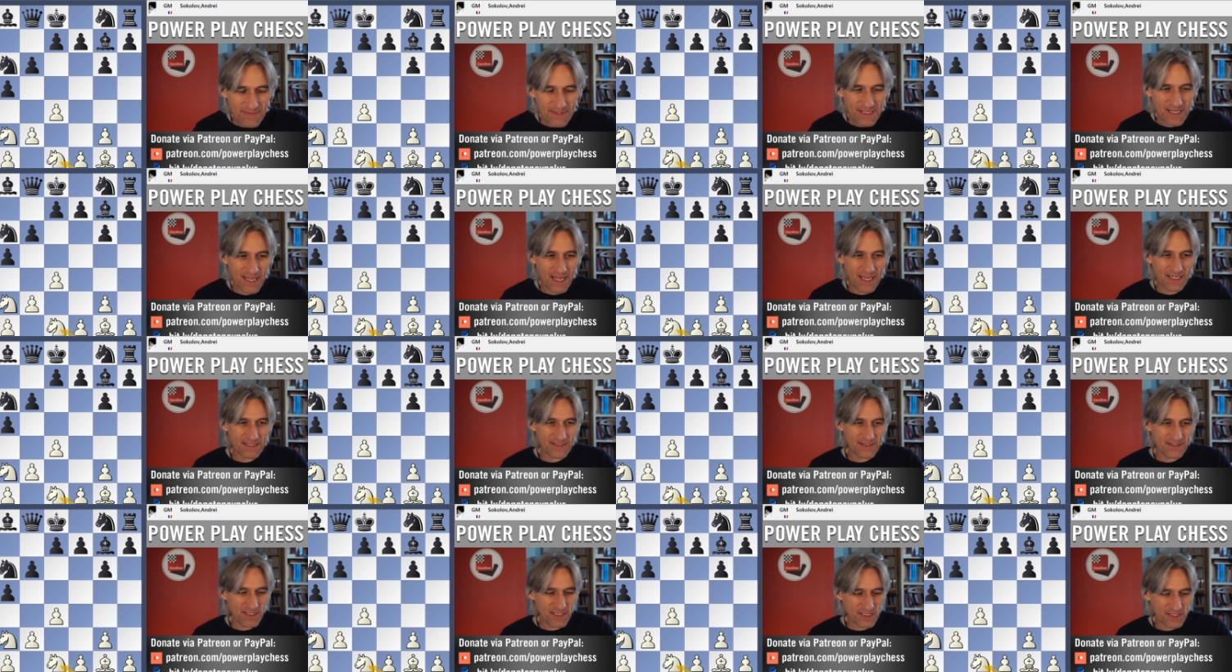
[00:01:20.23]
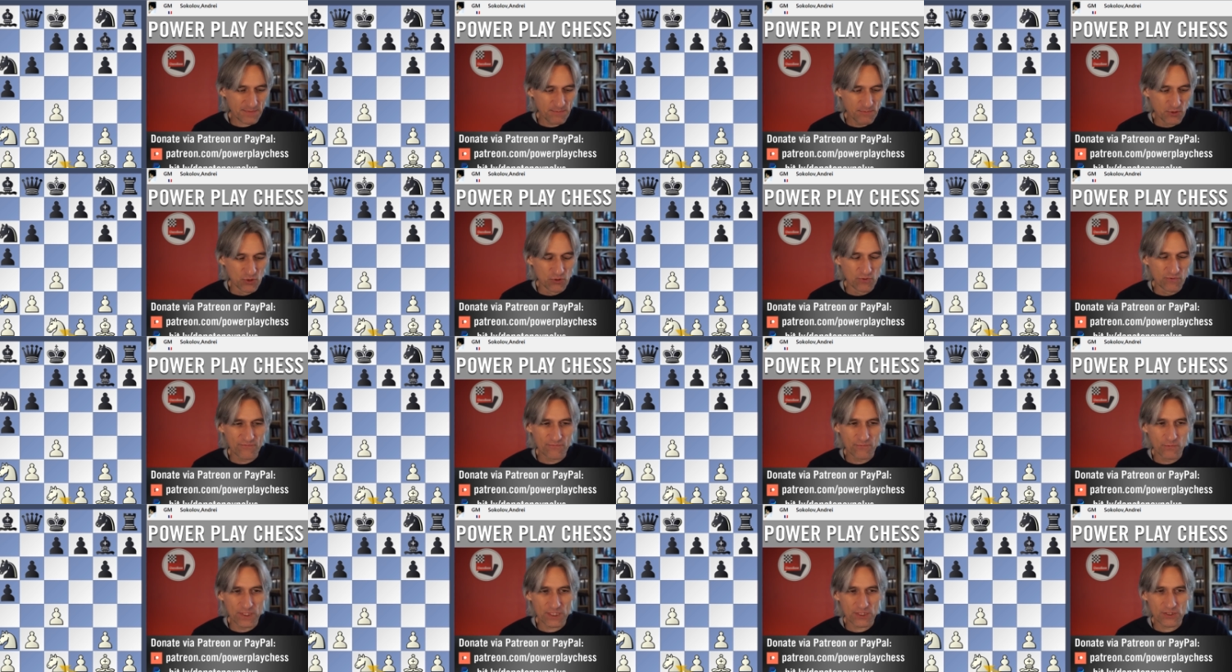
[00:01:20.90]
And this
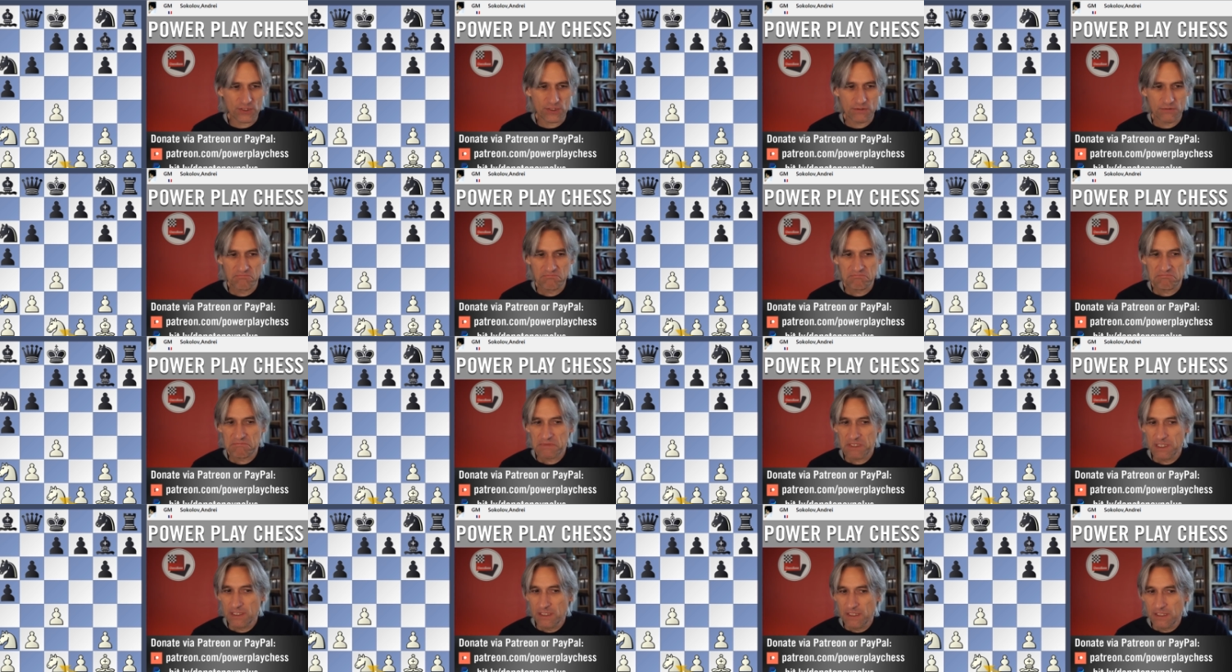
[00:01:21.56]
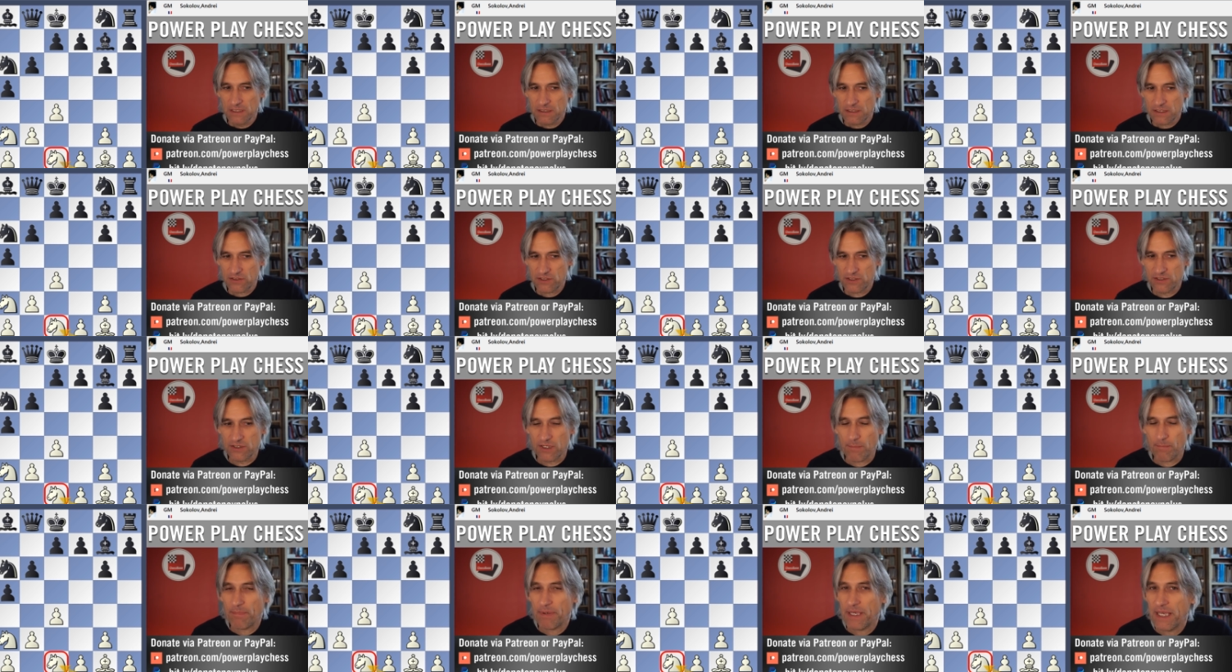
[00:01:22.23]
move, which doesn't
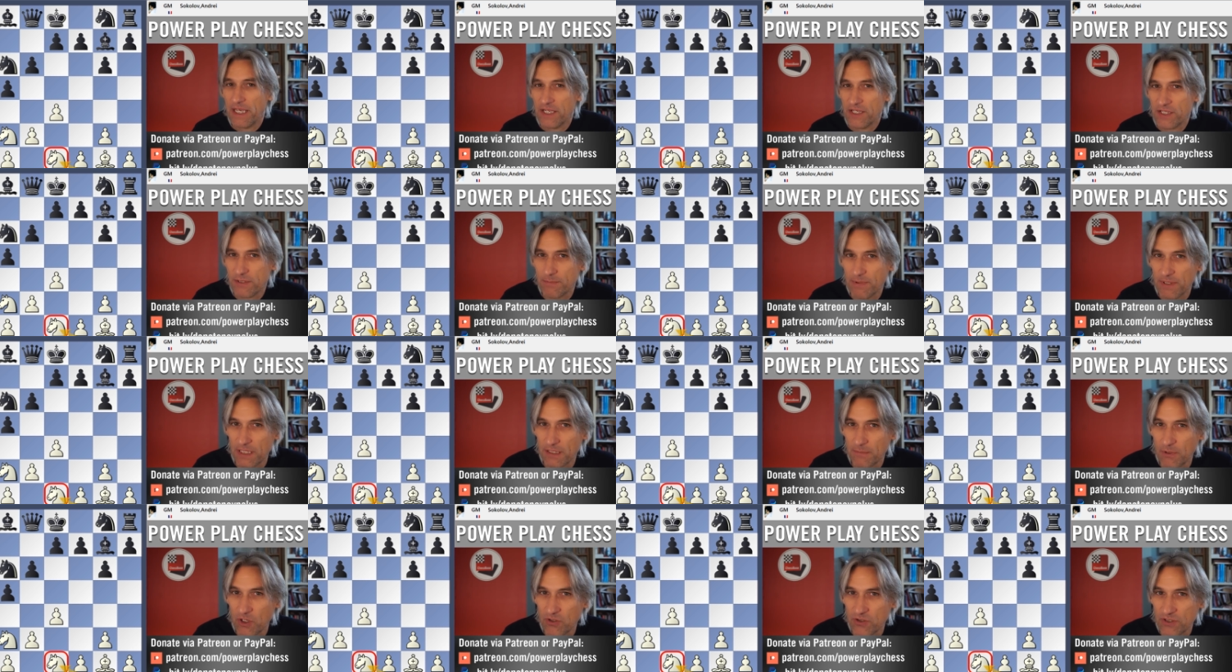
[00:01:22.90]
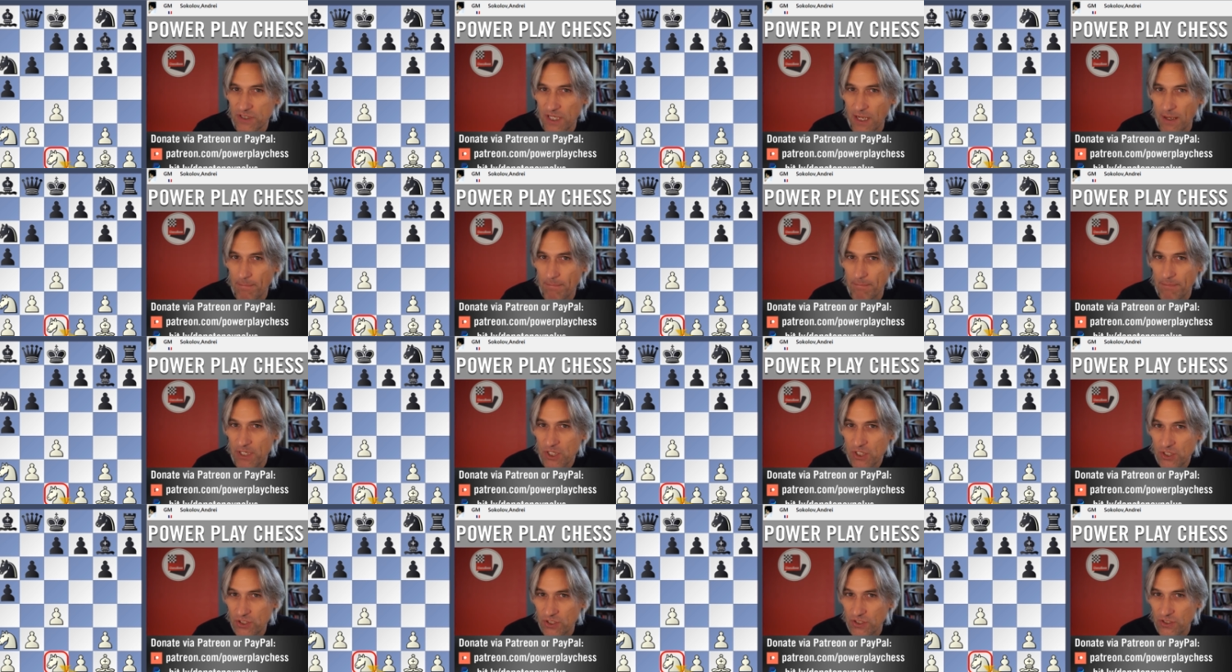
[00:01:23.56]
appear to be the most
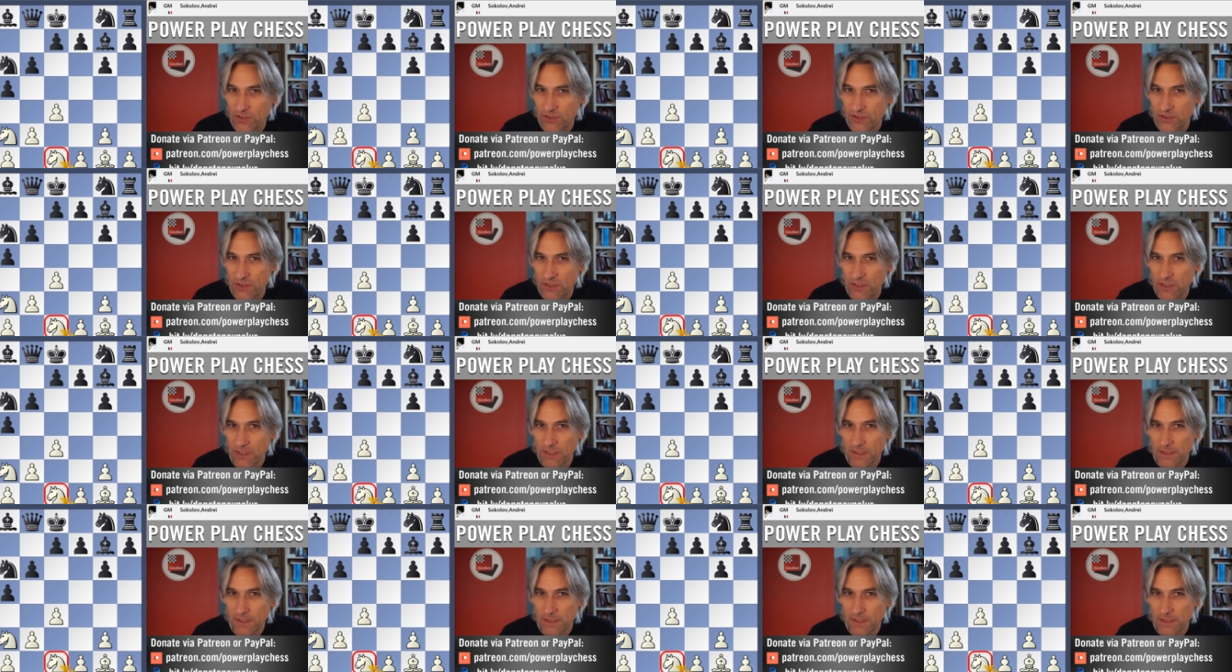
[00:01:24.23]
ambitious,